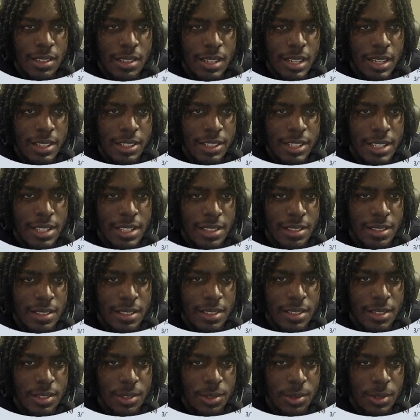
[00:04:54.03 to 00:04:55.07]
changed
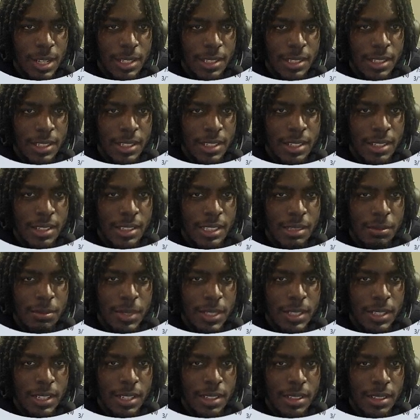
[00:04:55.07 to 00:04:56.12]
this to identity DB
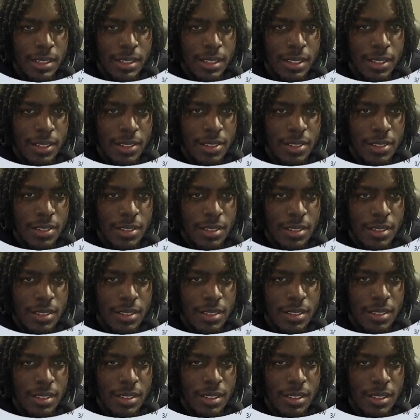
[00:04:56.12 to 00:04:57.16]
context.
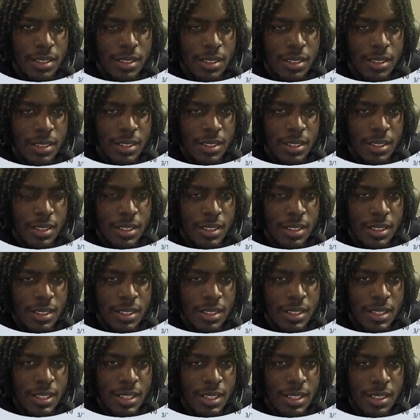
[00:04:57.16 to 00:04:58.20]

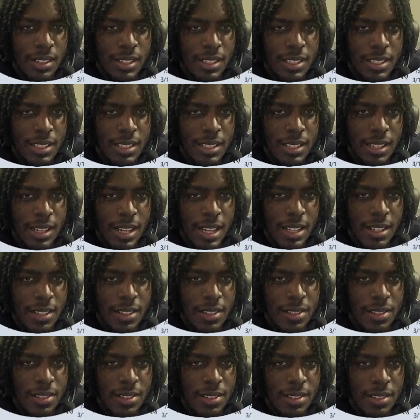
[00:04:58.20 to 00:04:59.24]
And this
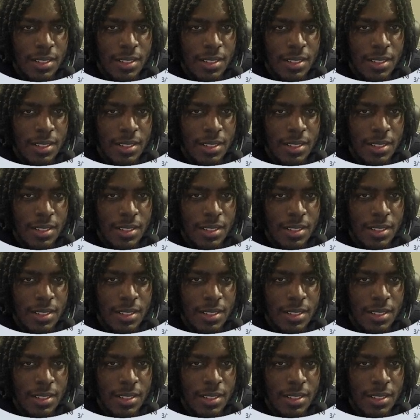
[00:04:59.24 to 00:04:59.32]
allows